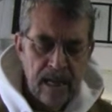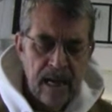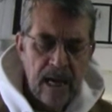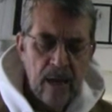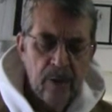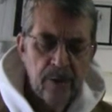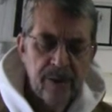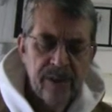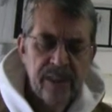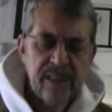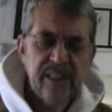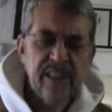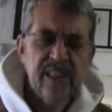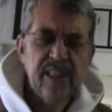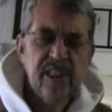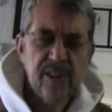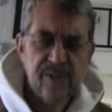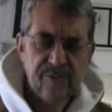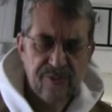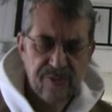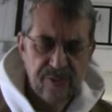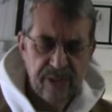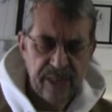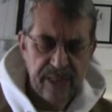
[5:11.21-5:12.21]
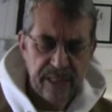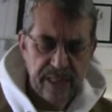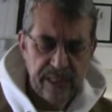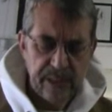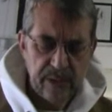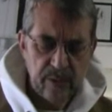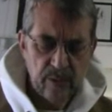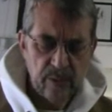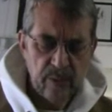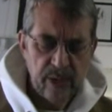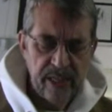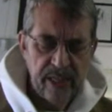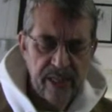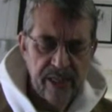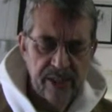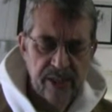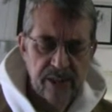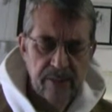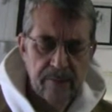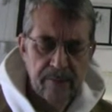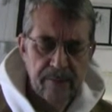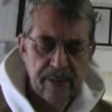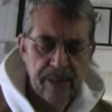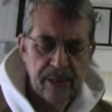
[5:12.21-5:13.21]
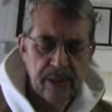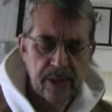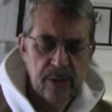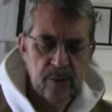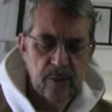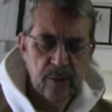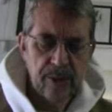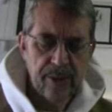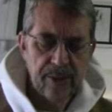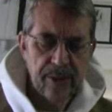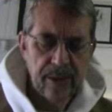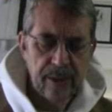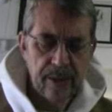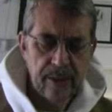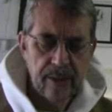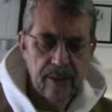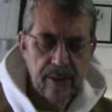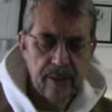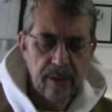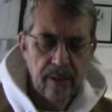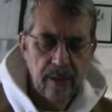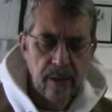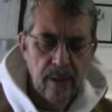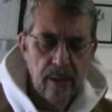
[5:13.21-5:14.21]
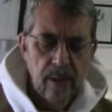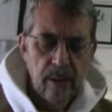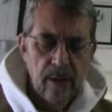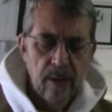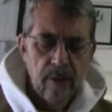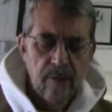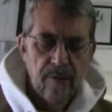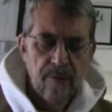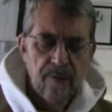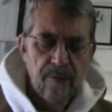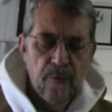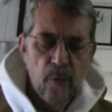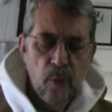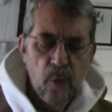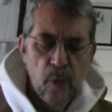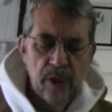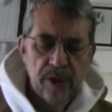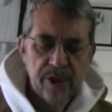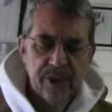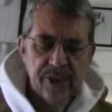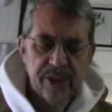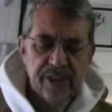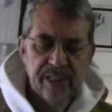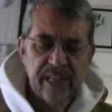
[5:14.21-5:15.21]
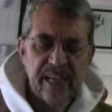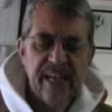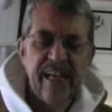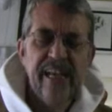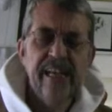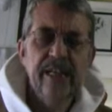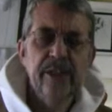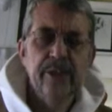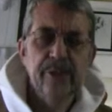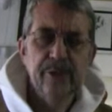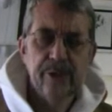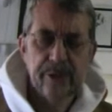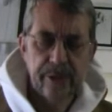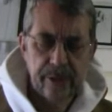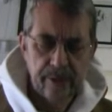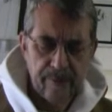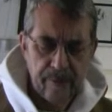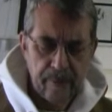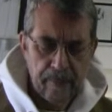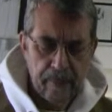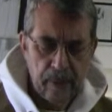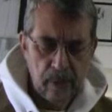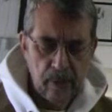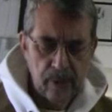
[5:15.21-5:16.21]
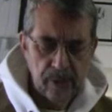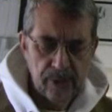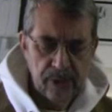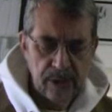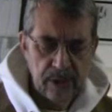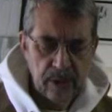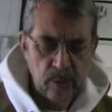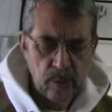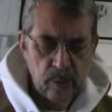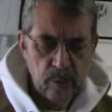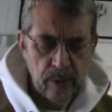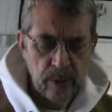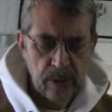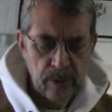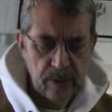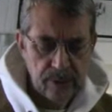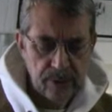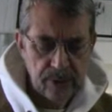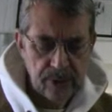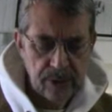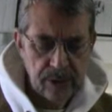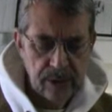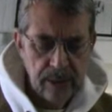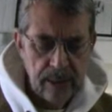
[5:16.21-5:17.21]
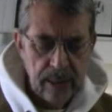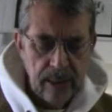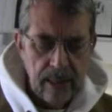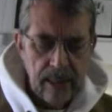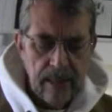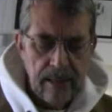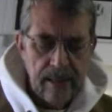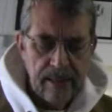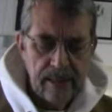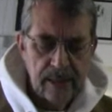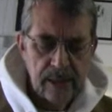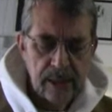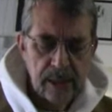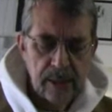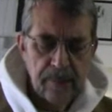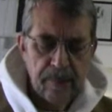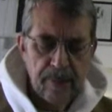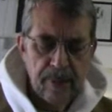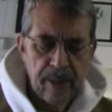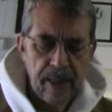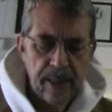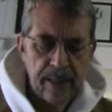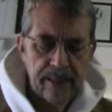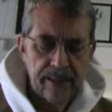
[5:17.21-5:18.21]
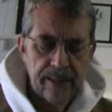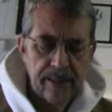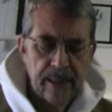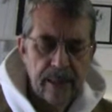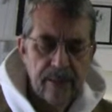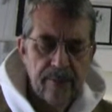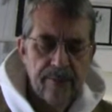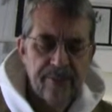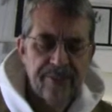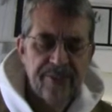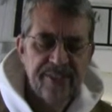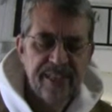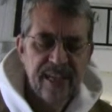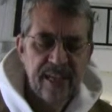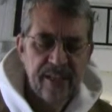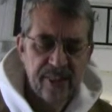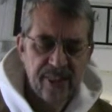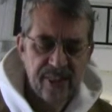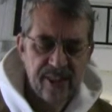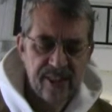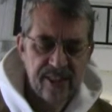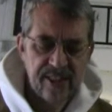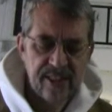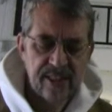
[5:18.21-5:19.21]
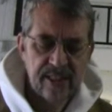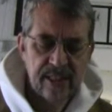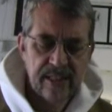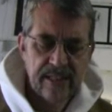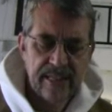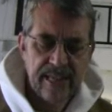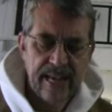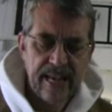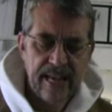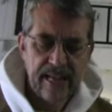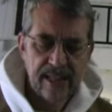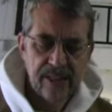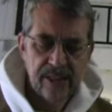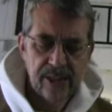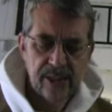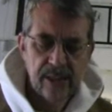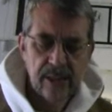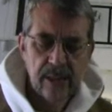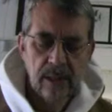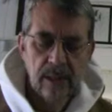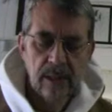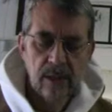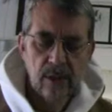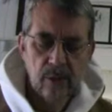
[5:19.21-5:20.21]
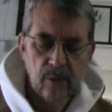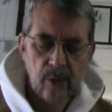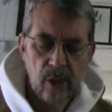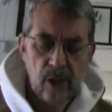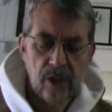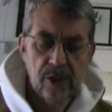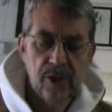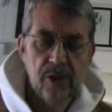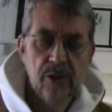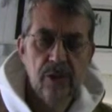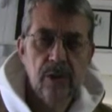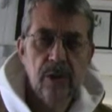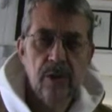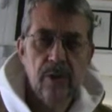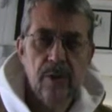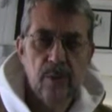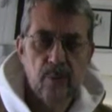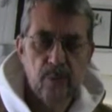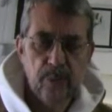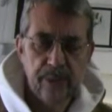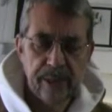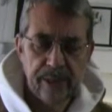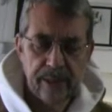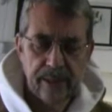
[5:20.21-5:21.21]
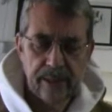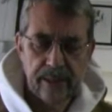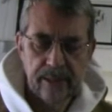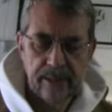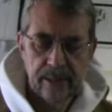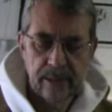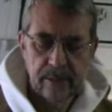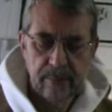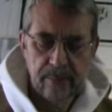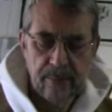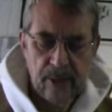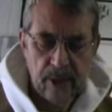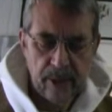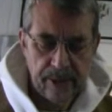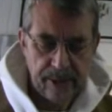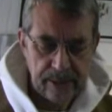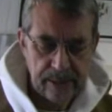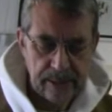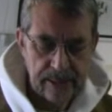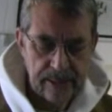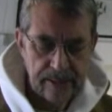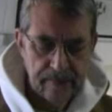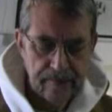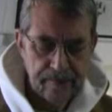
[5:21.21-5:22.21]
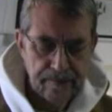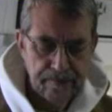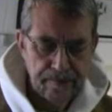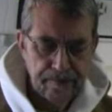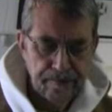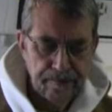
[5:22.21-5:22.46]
How did this flea raise the beast within, forge the hatred of opposing wills, and spread death's gas across the weakened bodies?